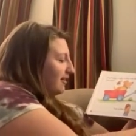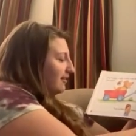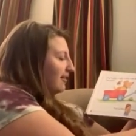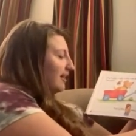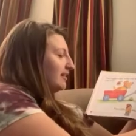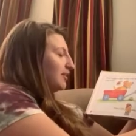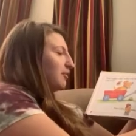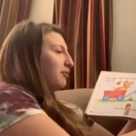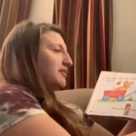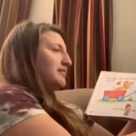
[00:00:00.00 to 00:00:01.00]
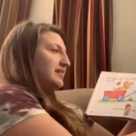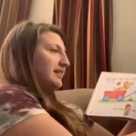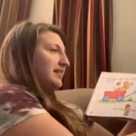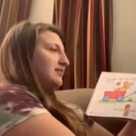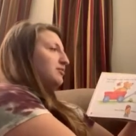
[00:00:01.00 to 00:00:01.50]
Then little one
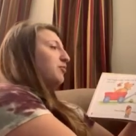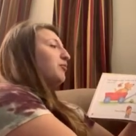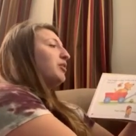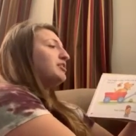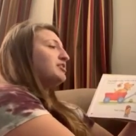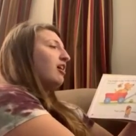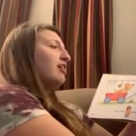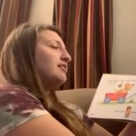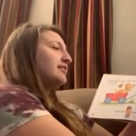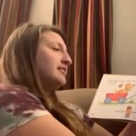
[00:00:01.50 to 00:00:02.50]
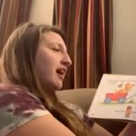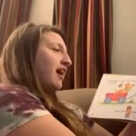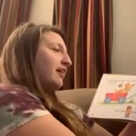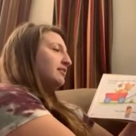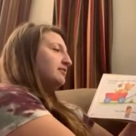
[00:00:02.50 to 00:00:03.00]
sees one star in the
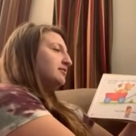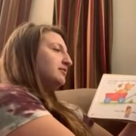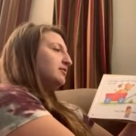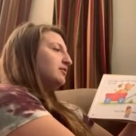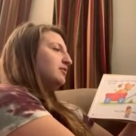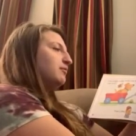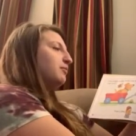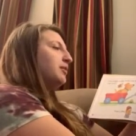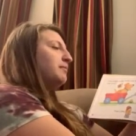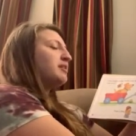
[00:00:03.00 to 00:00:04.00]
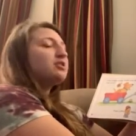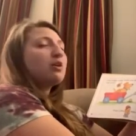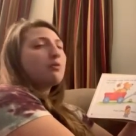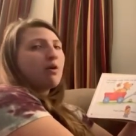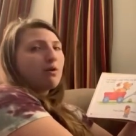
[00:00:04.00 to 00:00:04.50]
sky. We must
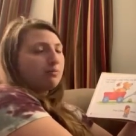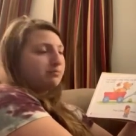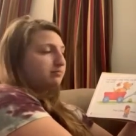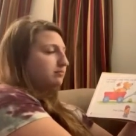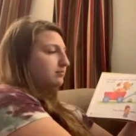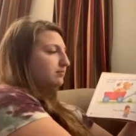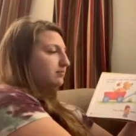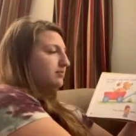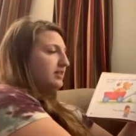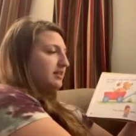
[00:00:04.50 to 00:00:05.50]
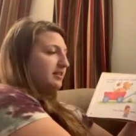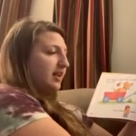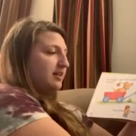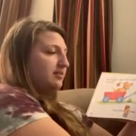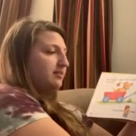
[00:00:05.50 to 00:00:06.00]
go home, he
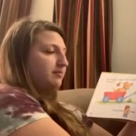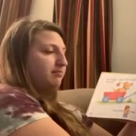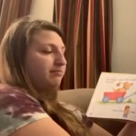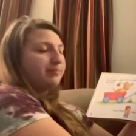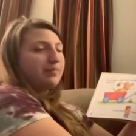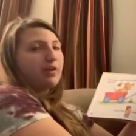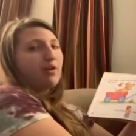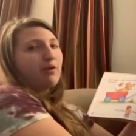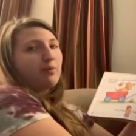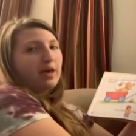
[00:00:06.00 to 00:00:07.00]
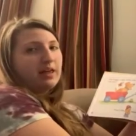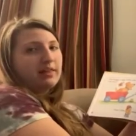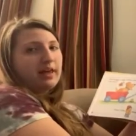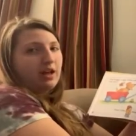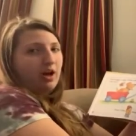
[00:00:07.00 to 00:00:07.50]
says. Away
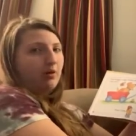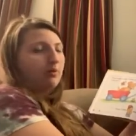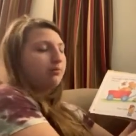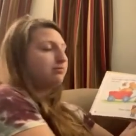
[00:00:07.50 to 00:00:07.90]
they go.